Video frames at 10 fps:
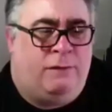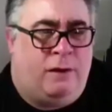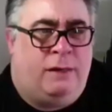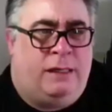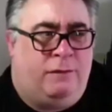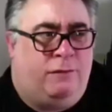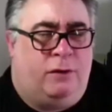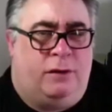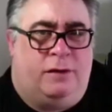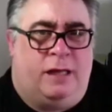very
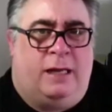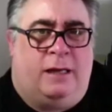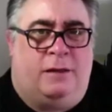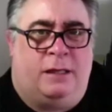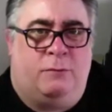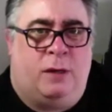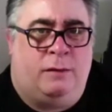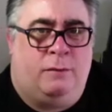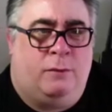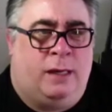different thing. I think
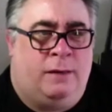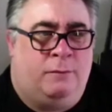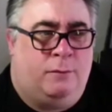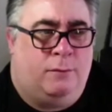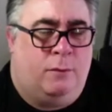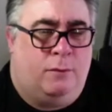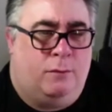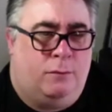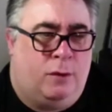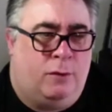when
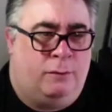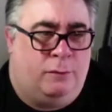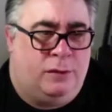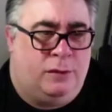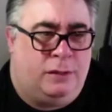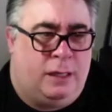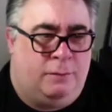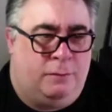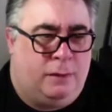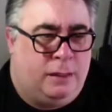Warren was
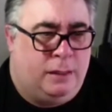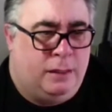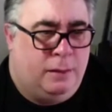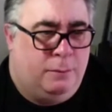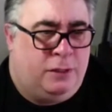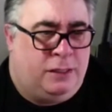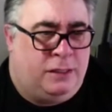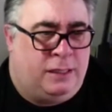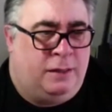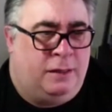putting
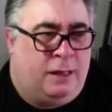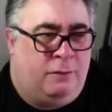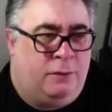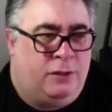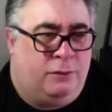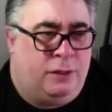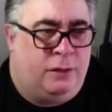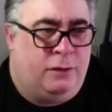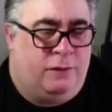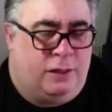together that original
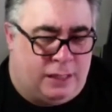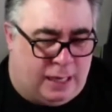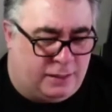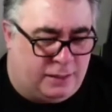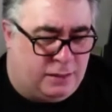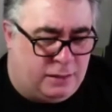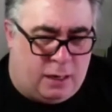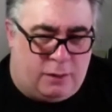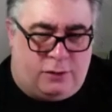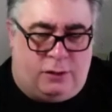universe, they had
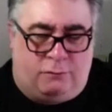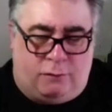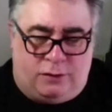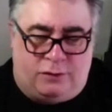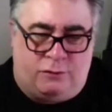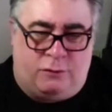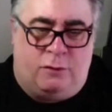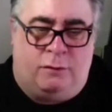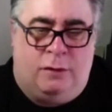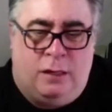such a
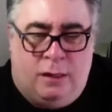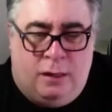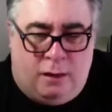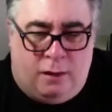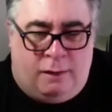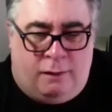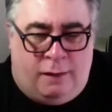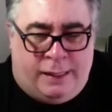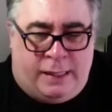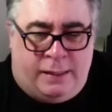strong
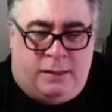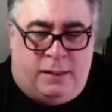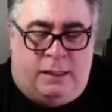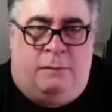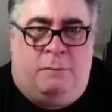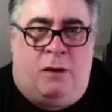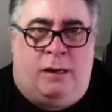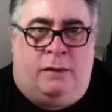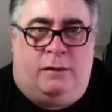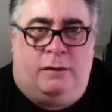identity in
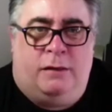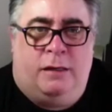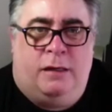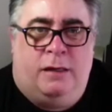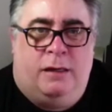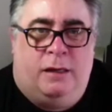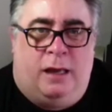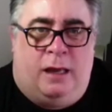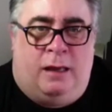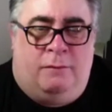mind
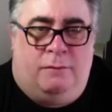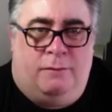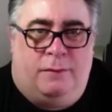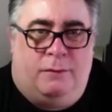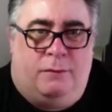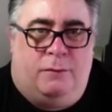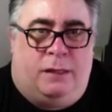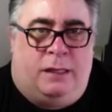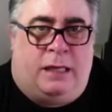um, when it